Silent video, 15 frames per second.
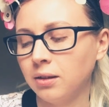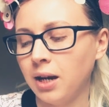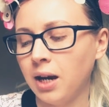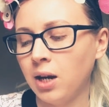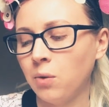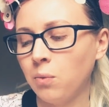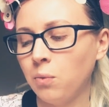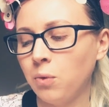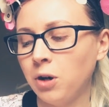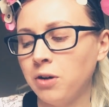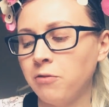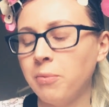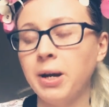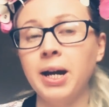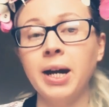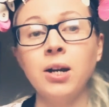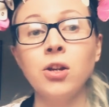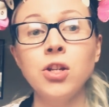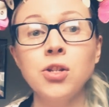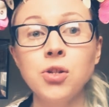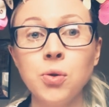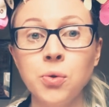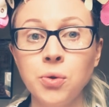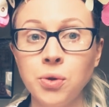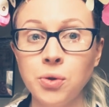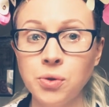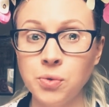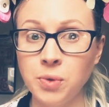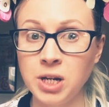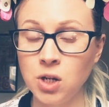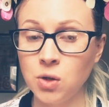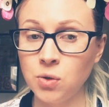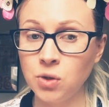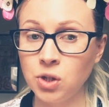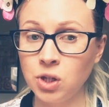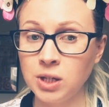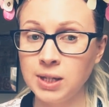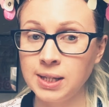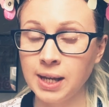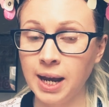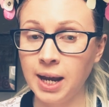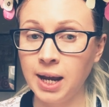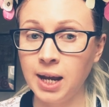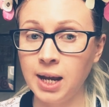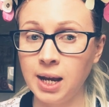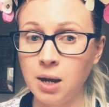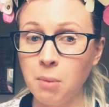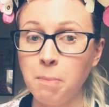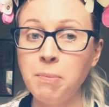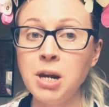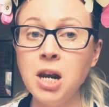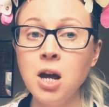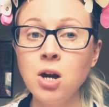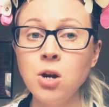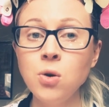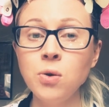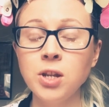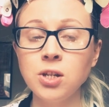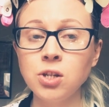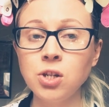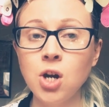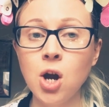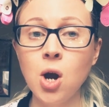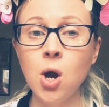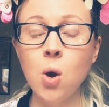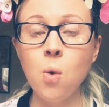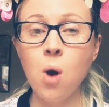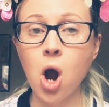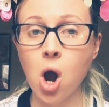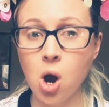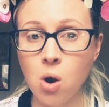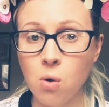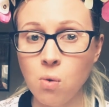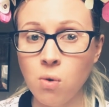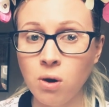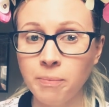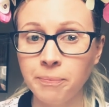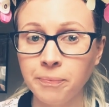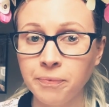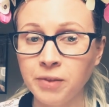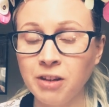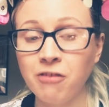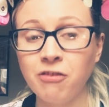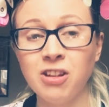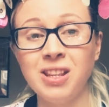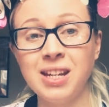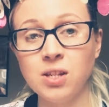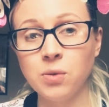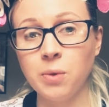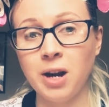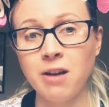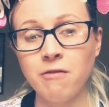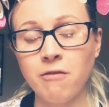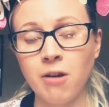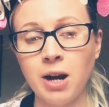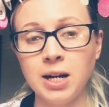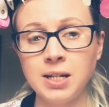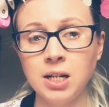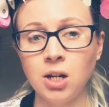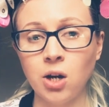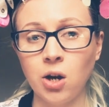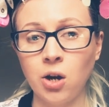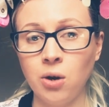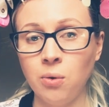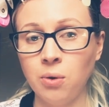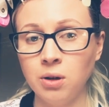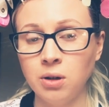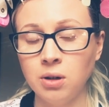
At one of my other schools we used to say blow the snow O for this way of writing O.